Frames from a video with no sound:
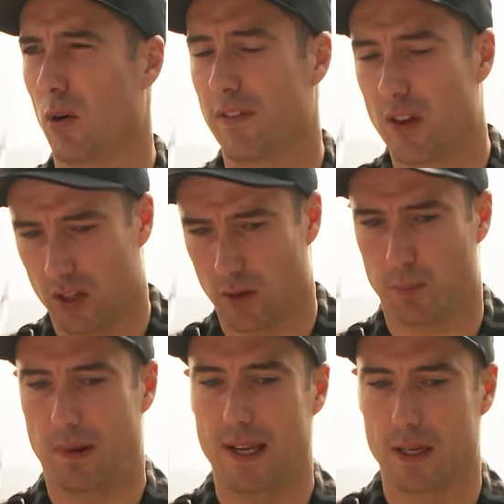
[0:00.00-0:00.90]
I felt like I was
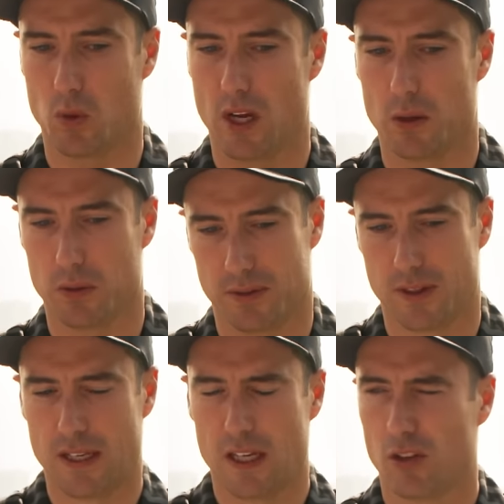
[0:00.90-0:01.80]
playing well and
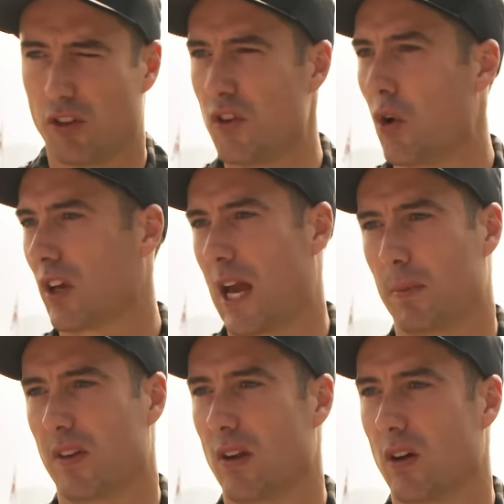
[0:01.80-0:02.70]
just not
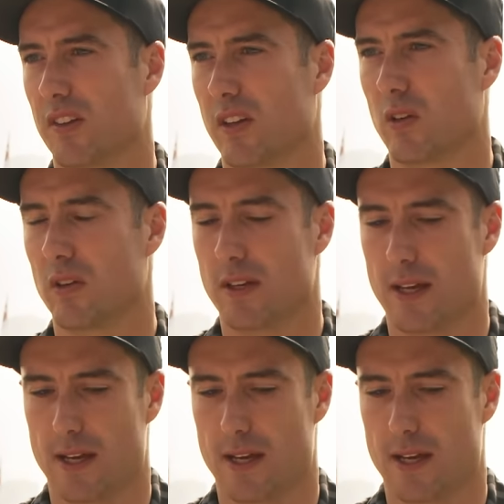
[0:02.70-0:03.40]
capitalising on